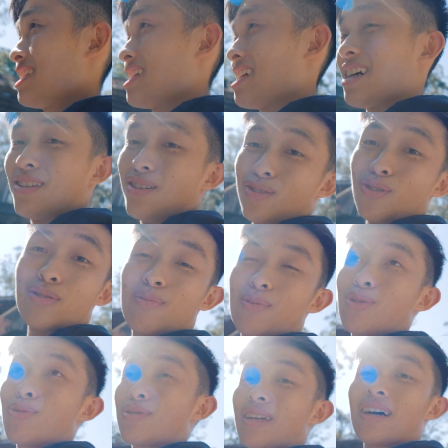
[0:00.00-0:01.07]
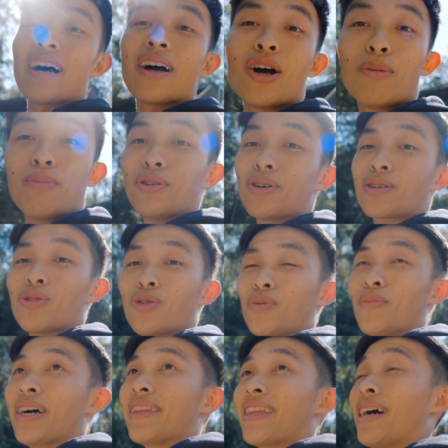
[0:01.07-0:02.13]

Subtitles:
I don't know, do some cool stuff. I hope it looked cool, man.